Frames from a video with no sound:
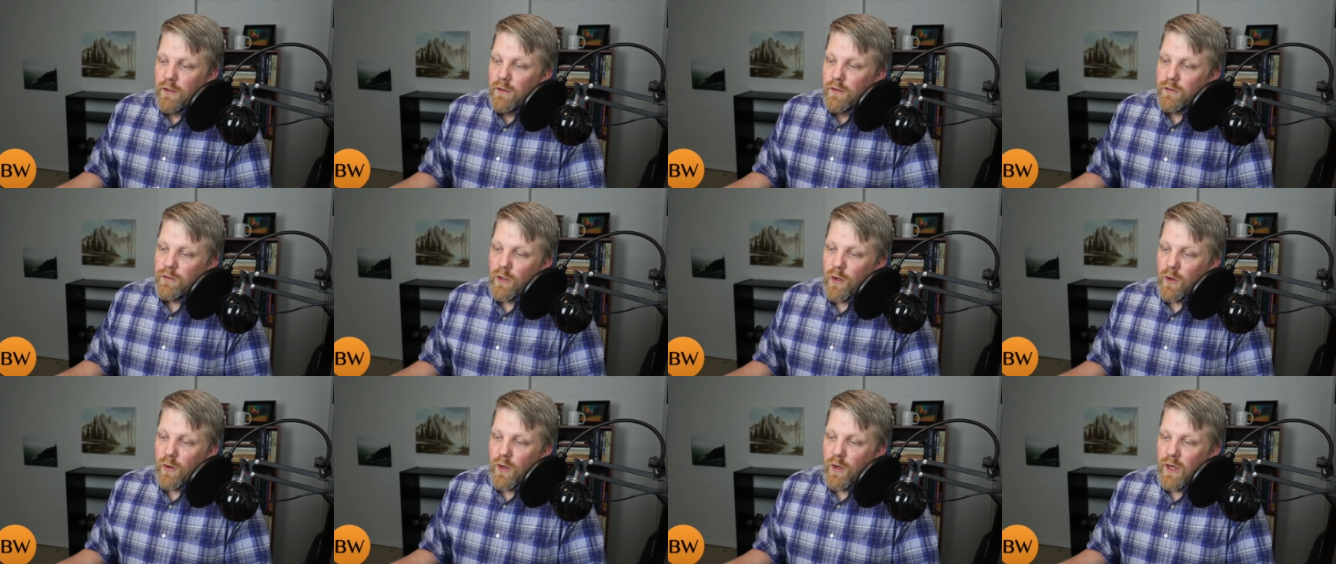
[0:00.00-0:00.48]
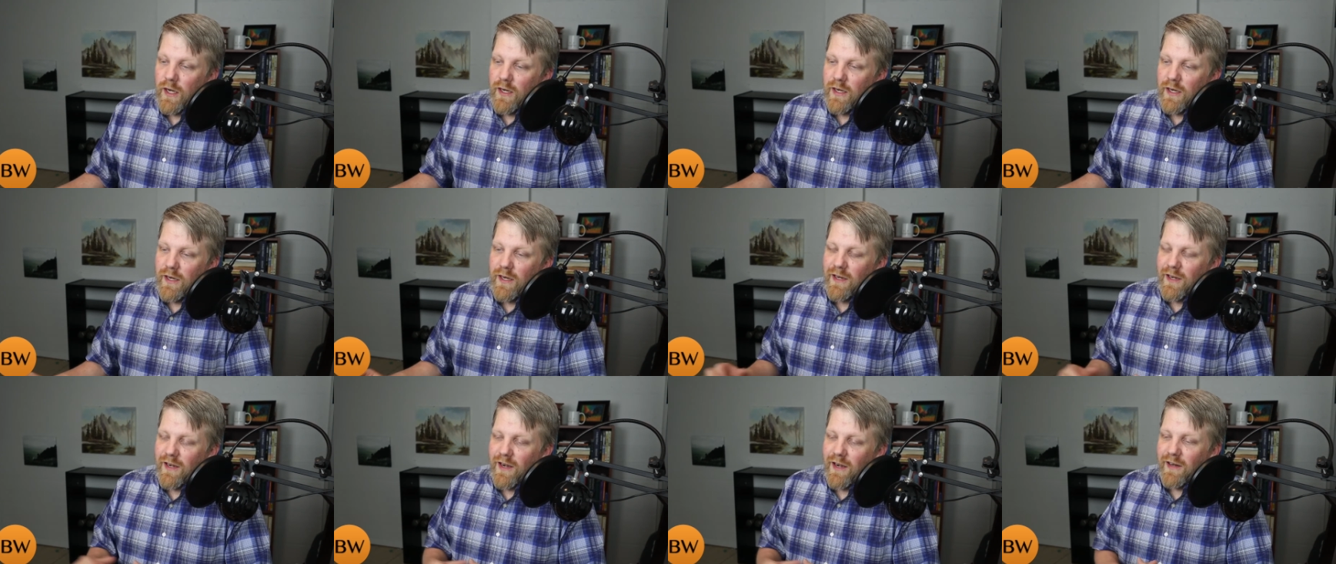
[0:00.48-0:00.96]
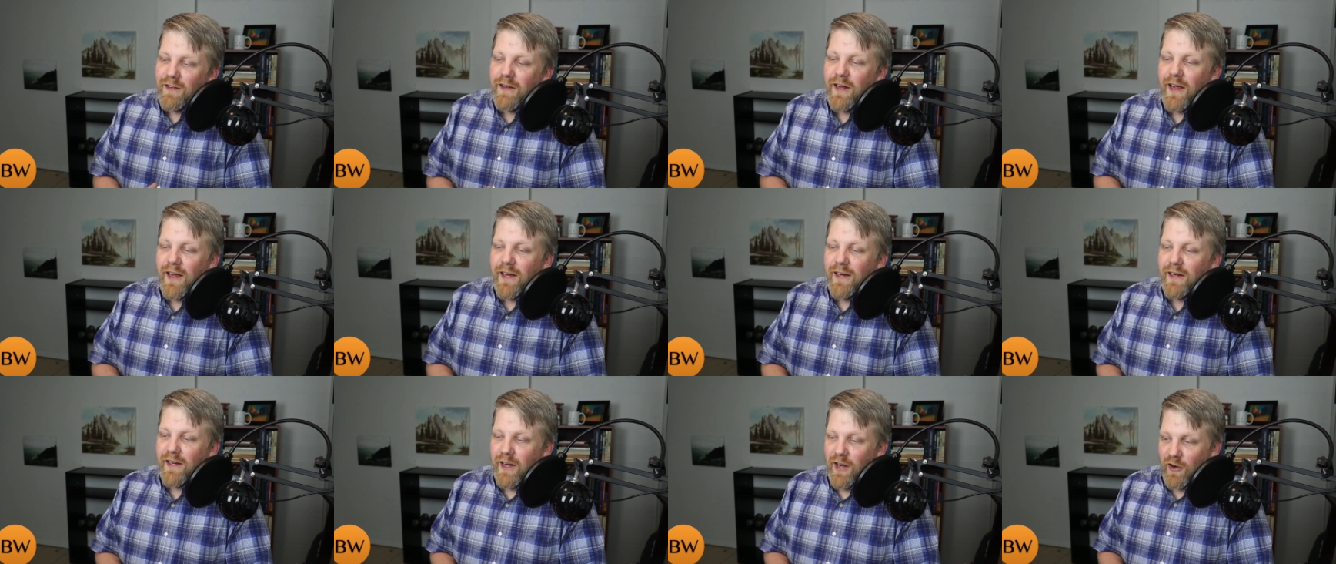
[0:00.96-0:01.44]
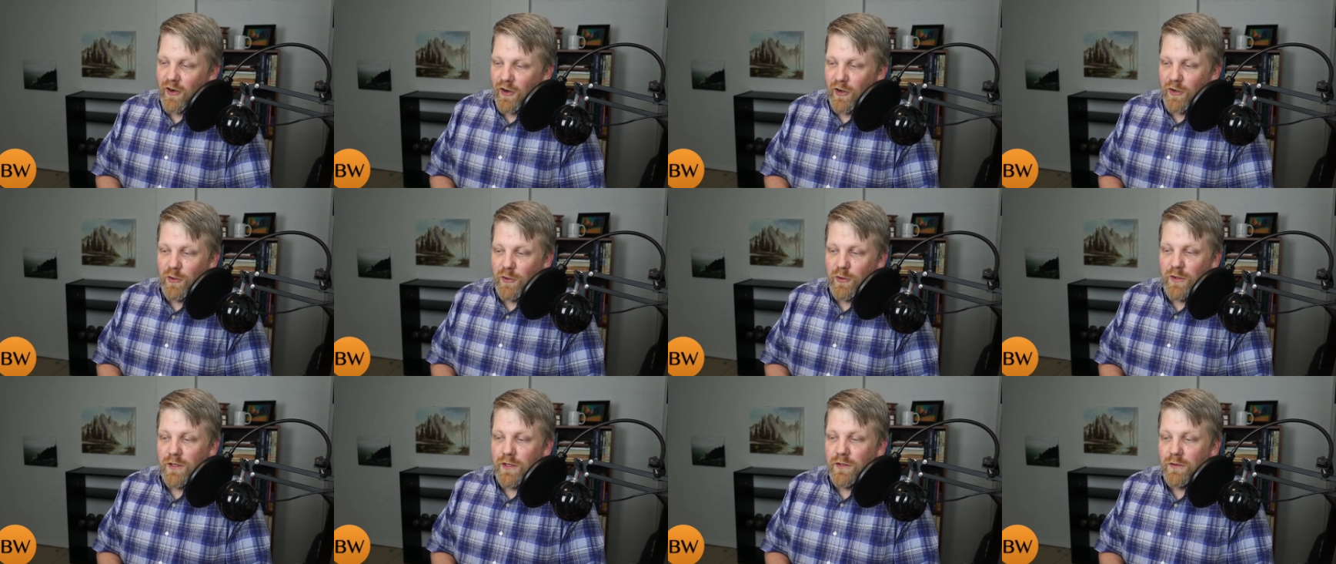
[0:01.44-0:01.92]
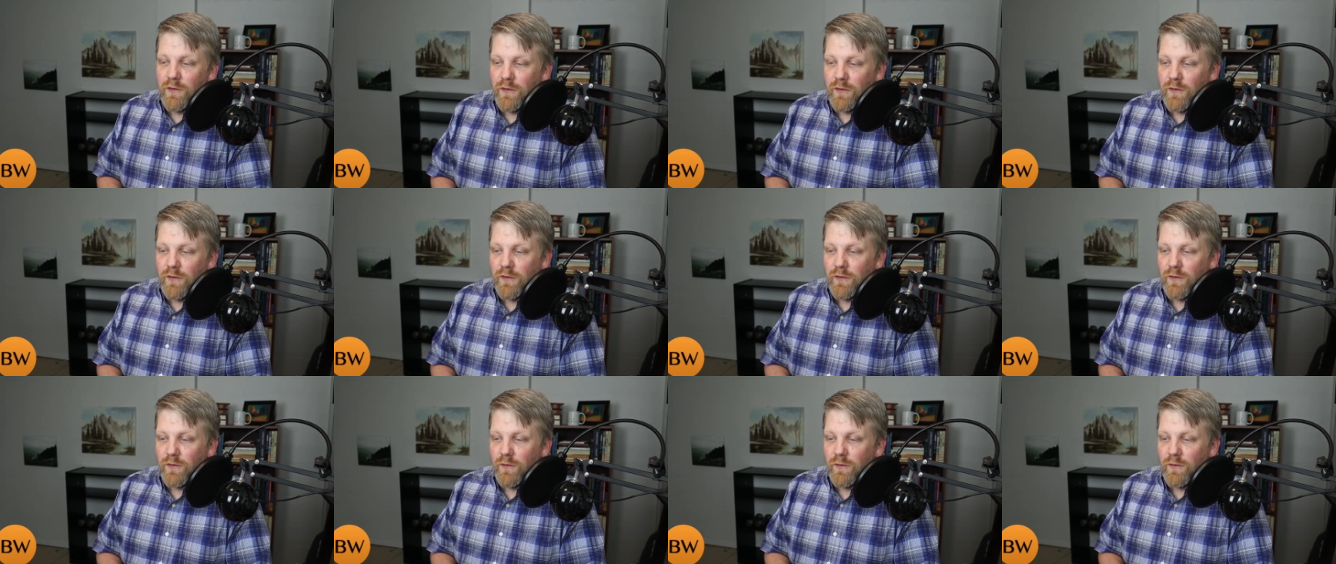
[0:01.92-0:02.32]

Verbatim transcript: So, unlike Kara, who didn't